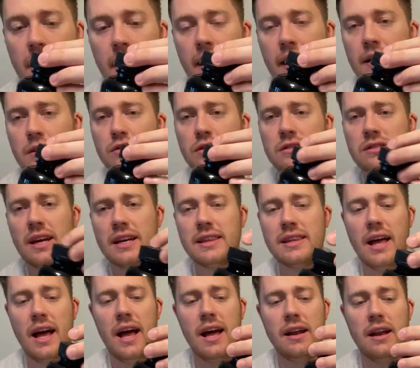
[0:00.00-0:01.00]
And just like
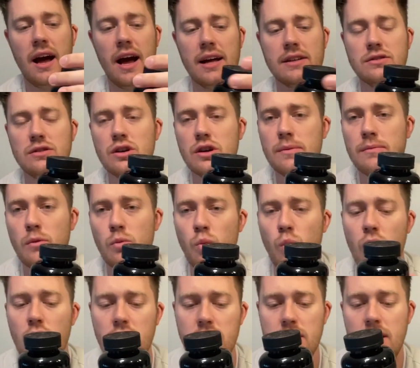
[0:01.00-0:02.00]
that, I took
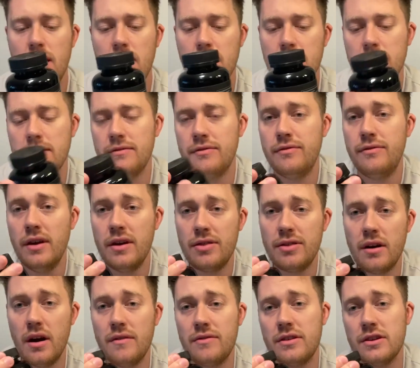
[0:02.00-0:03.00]
one
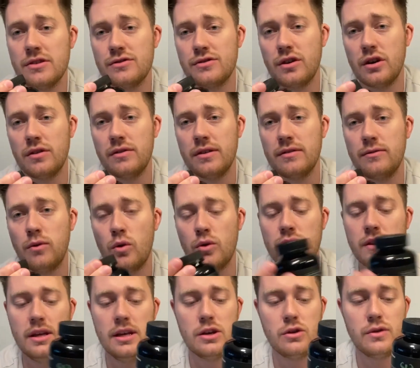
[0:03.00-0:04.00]
fifth of the serving for
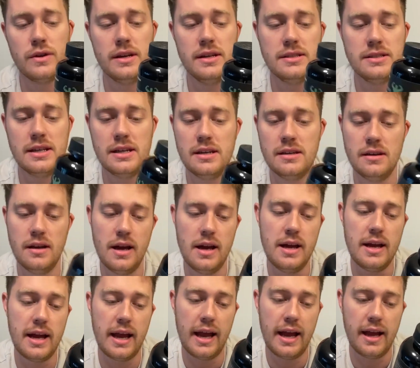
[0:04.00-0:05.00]
the creatine
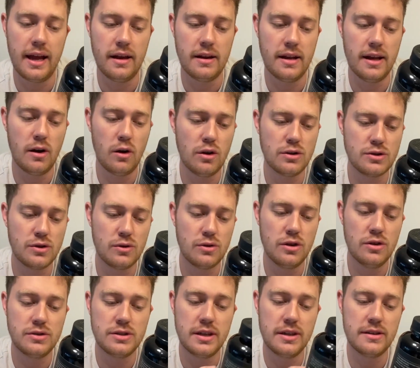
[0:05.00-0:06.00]
and it also
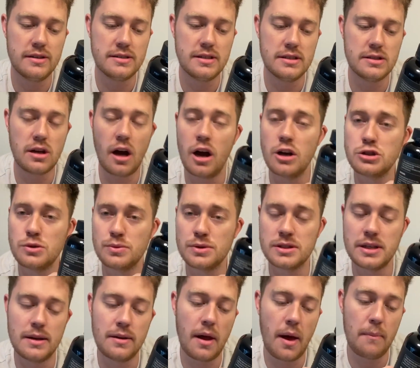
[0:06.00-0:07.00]
notes here this is
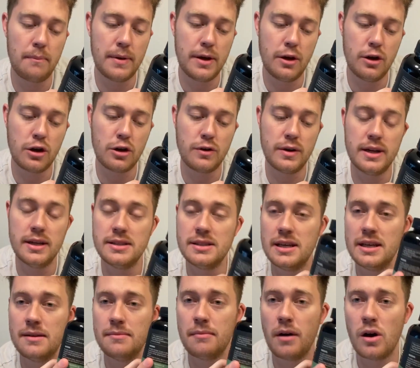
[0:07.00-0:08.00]
100% pure
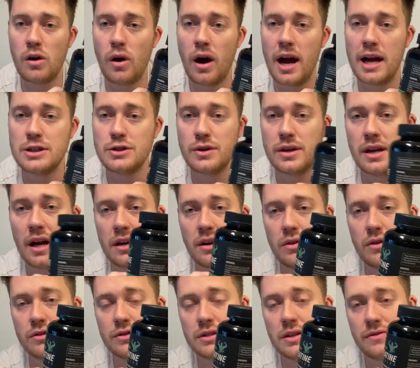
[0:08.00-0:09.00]
creatine monohydrate. I
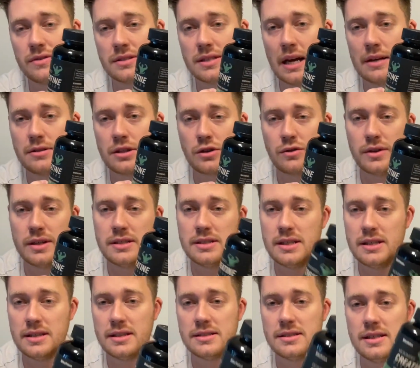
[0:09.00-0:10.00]
know there's different types of
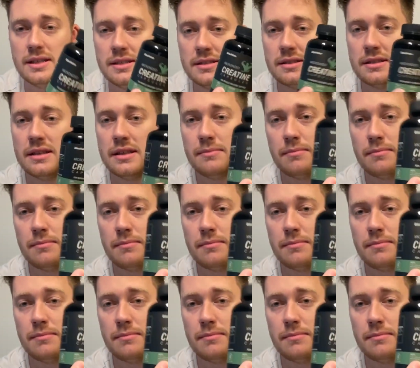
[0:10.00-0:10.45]
creatine. This is the